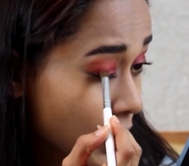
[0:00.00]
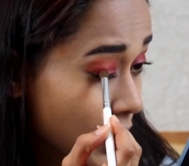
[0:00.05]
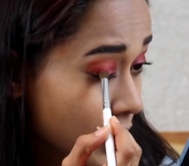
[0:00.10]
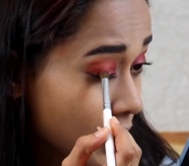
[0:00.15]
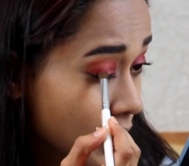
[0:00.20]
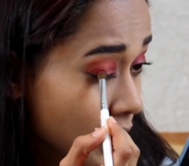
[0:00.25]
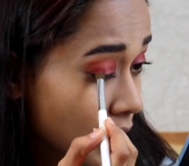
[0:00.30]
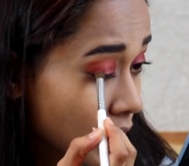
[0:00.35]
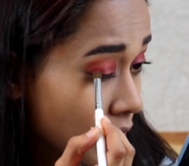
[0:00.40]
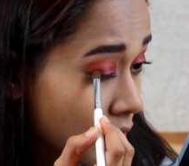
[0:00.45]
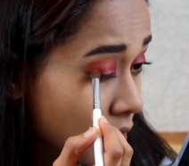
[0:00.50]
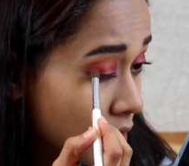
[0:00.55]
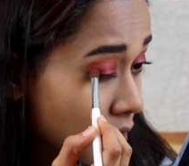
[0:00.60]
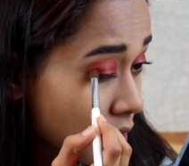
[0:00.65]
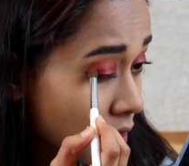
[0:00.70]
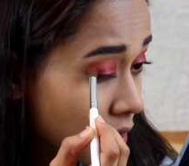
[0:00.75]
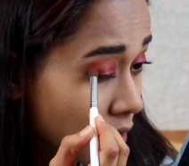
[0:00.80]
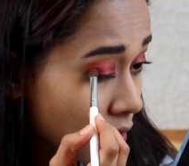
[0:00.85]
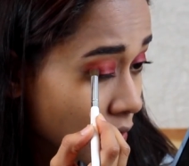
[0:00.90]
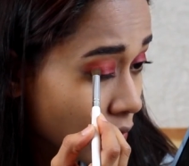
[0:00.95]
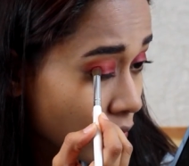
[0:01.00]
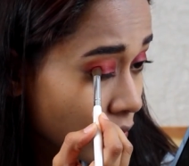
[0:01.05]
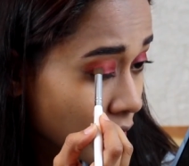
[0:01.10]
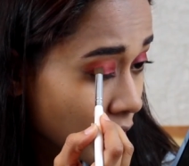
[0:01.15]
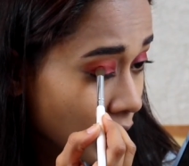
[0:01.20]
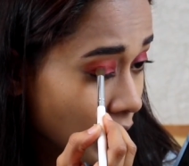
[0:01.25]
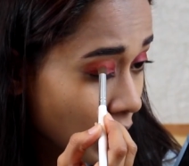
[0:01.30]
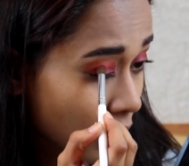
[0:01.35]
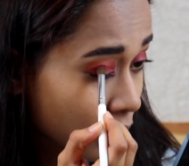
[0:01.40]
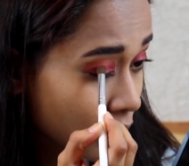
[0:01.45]
placing it here on
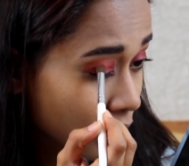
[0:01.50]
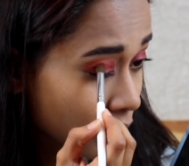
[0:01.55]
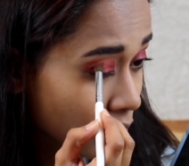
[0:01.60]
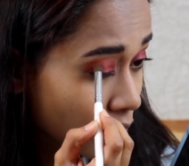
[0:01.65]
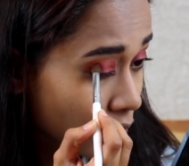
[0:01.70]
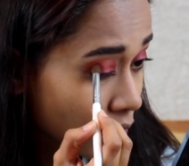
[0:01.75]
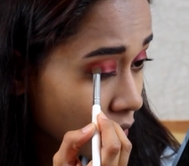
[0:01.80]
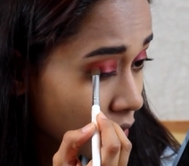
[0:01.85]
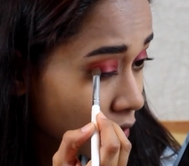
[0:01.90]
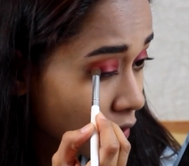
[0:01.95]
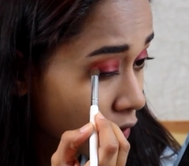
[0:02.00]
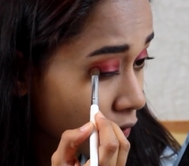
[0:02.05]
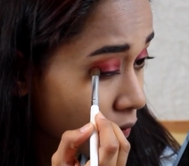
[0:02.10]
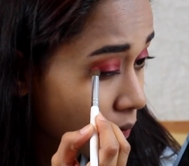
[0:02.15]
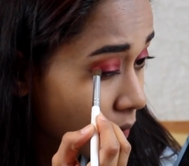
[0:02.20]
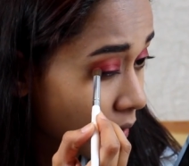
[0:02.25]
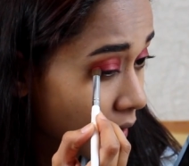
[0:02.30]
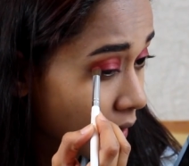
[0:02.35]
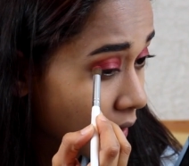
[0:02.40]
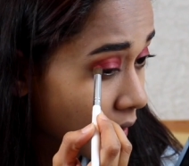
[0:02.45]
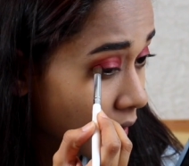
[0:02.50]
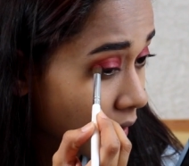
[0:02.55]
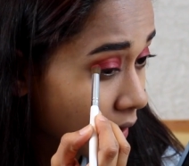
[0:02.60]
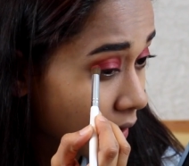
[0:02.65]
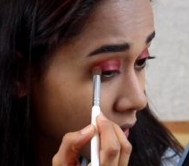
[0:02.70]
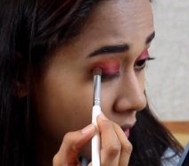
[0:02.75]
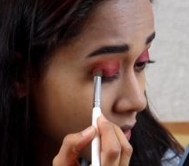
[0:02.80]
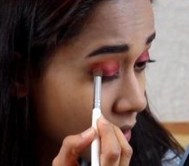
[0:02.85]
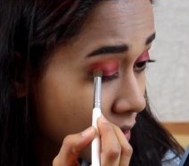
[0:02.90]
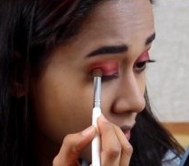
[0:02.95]
the outer corner of my
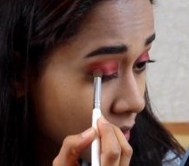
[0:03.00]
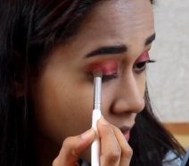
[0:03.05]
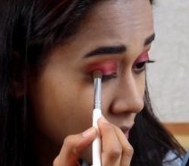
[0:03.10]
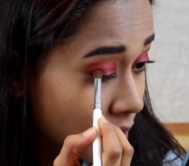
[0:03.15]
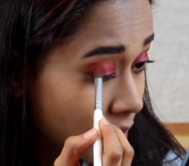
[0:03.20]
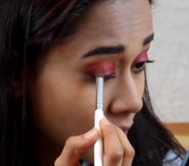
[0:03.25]
eyes